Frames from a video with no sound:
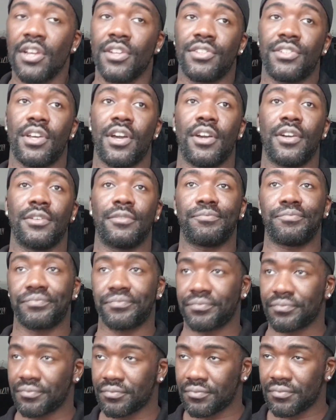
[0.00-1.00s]
So
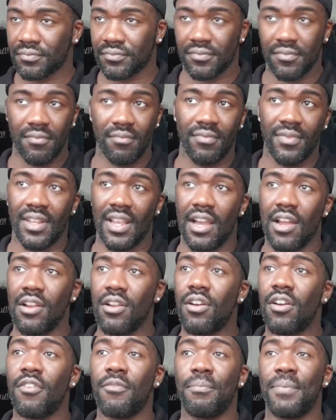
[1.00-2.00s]
a
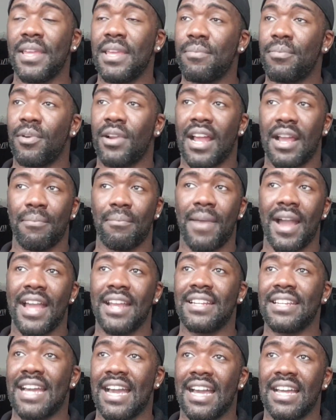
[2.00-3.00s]
lot of people, like
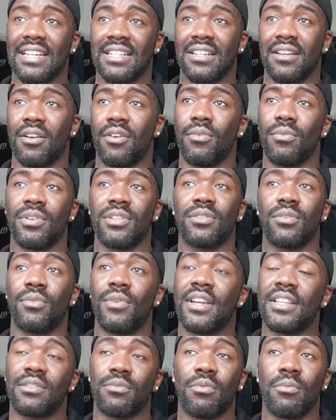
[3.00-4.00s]
my dad was
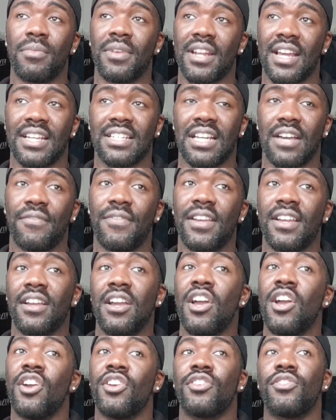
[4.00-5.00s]
always a womanizer. I think
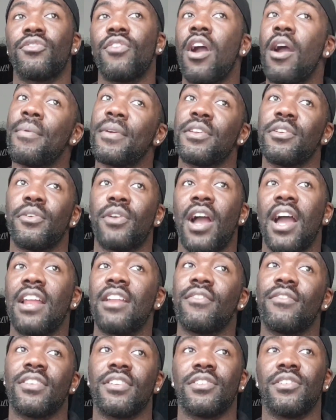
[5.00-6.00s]
you grow up and you
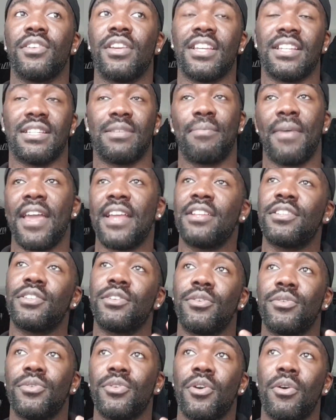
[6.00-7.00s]
kind of, it
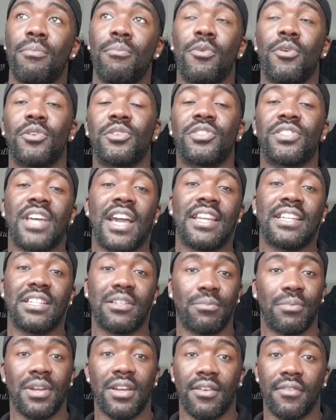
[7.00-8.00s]
depends who you're more
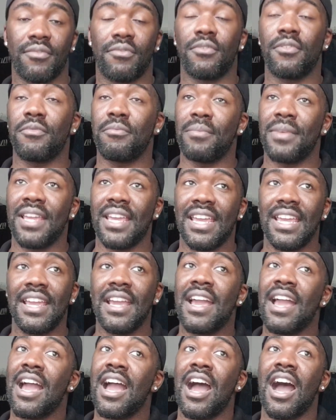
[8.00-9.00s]
sided with. With
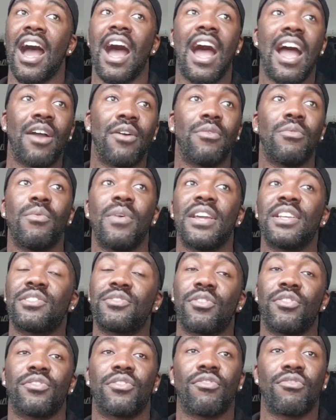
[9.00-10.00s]
me, I always
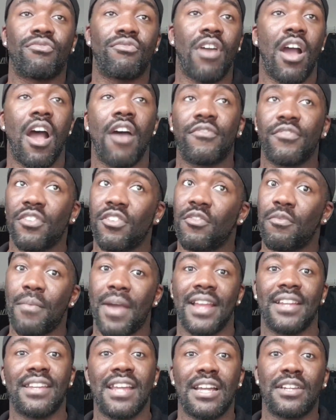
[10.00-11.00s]
saw the raft of
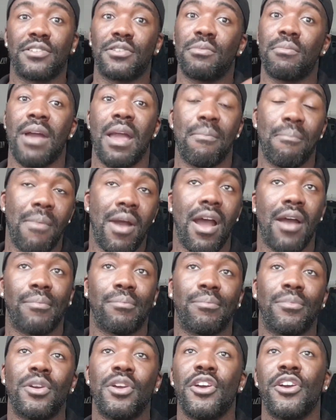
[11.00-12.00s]
my dad to my
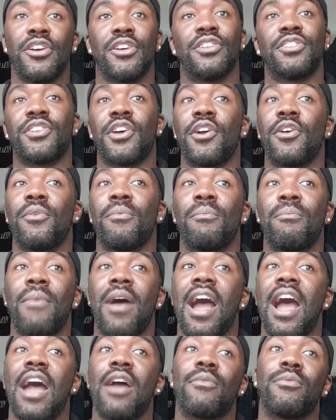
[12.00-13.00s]
mum.
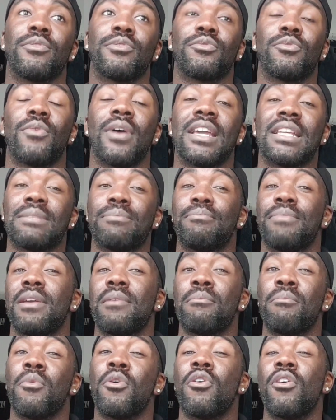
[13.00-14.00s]
So I was always a
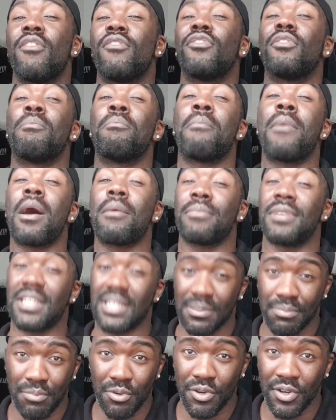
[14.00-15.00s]
bit more of a
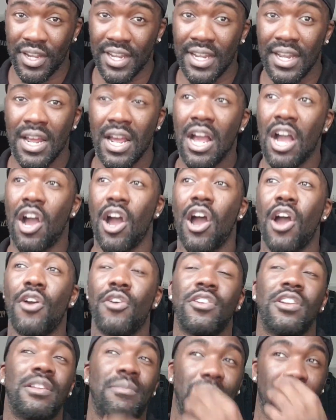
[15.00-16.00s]
mummy's boy,
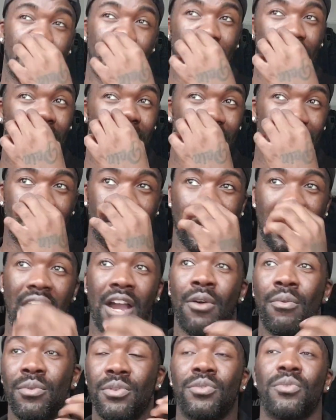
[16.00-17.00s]
only because
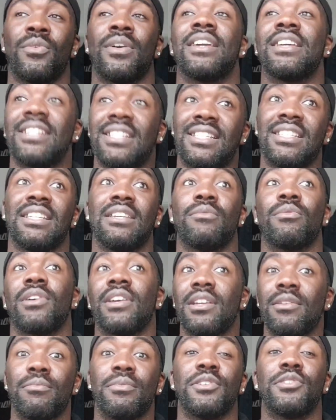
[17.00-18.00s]
I would always see
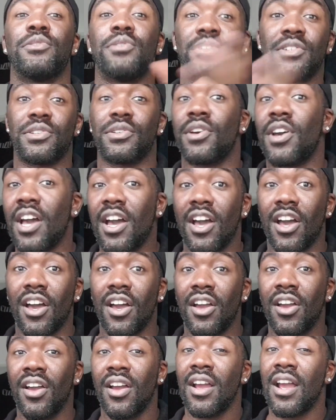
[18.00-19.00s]
what he would be doing to
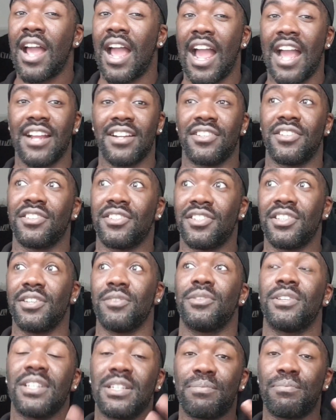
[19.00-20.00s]
her. And she
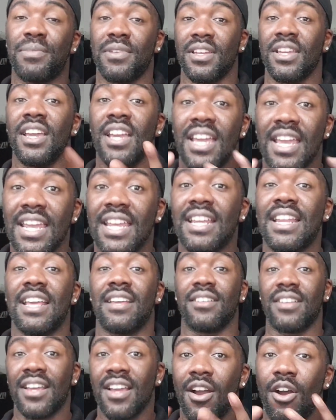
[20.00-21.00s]
would just be in
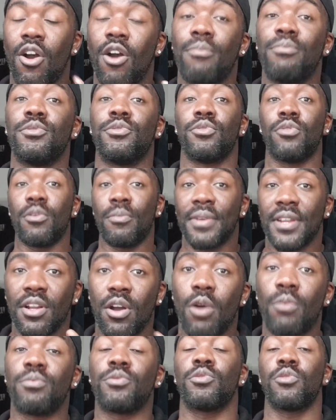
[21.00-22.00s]
it, absorbing.
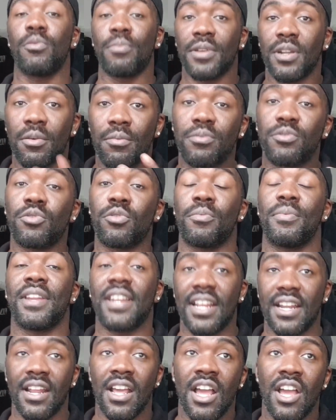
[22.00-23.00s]

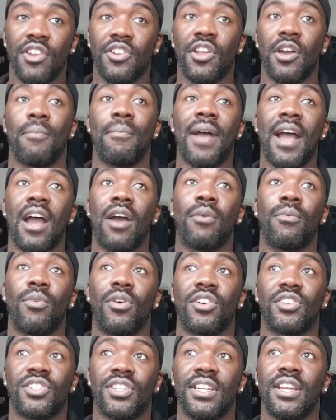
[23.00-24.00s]
And no matter
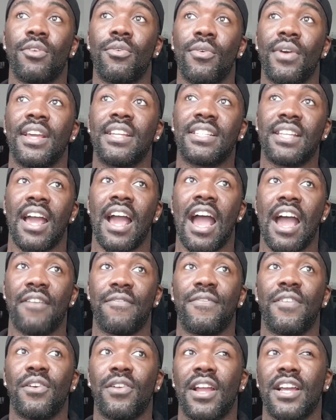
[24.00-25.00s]
what, I
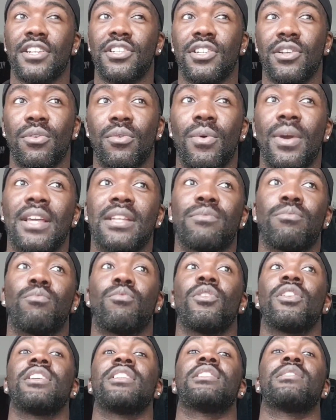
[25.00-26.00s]
felt like she always
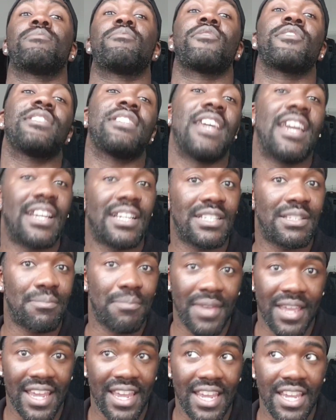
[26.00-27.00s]
wanted to protect
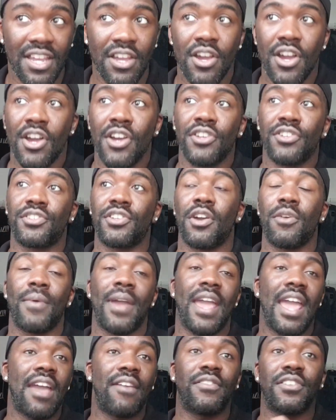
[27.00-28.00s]
me. So
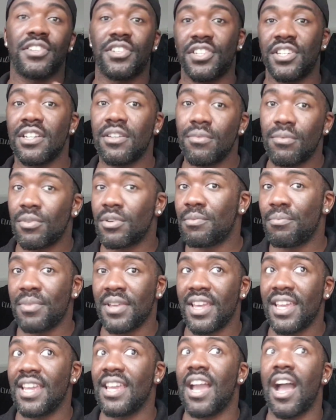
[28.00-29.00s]
wherever she would
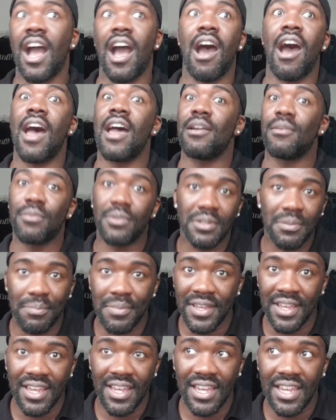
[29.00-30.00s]
be, I would
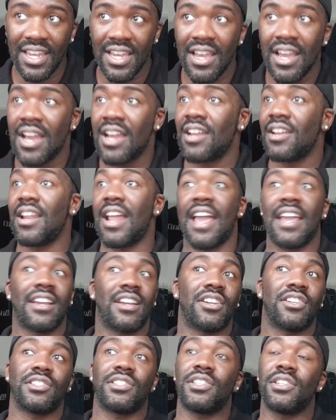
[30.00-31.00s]
be.
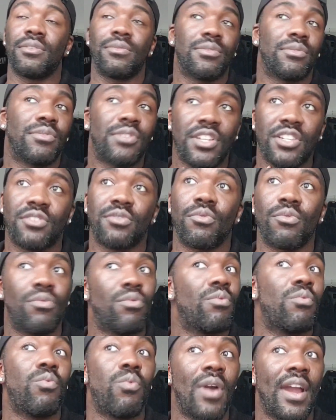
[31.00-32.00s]
Like, she was just
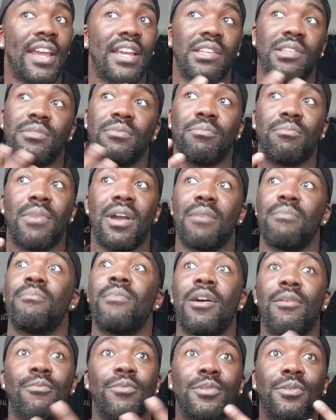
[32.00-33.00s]
always, my
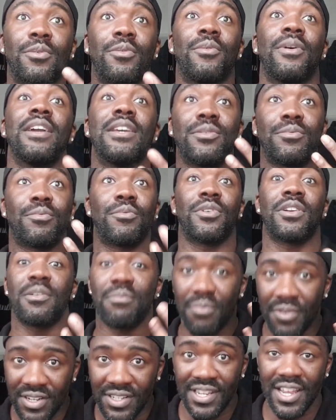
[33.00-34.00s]
mum would always want
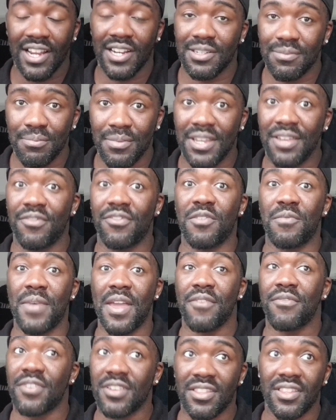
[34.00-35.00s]
to protect me from
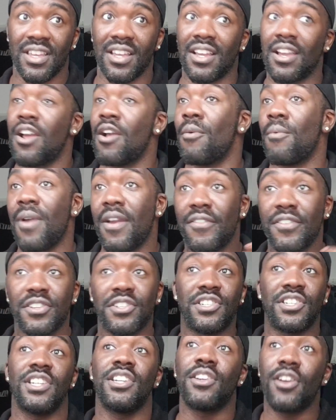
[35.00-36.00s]
everything. Wherever
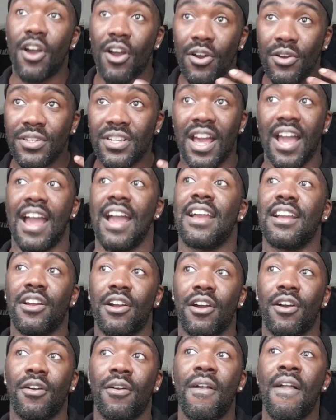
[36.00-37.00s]
she goes, I
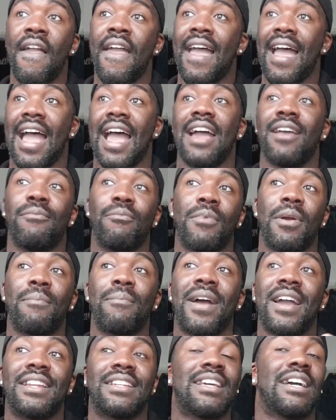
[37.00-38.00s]
go. And when
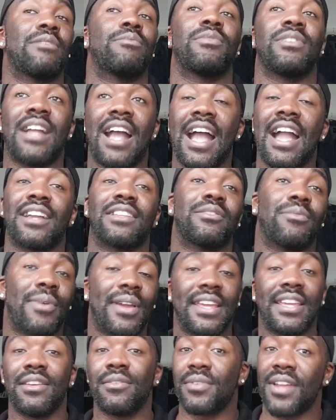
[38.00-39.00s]
my dad would act the
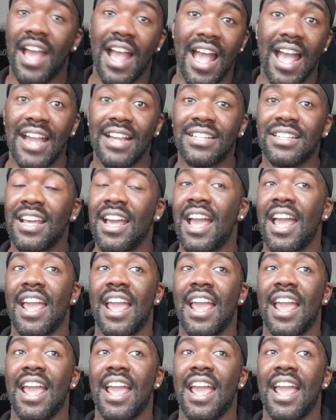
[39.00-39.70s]
way he would act,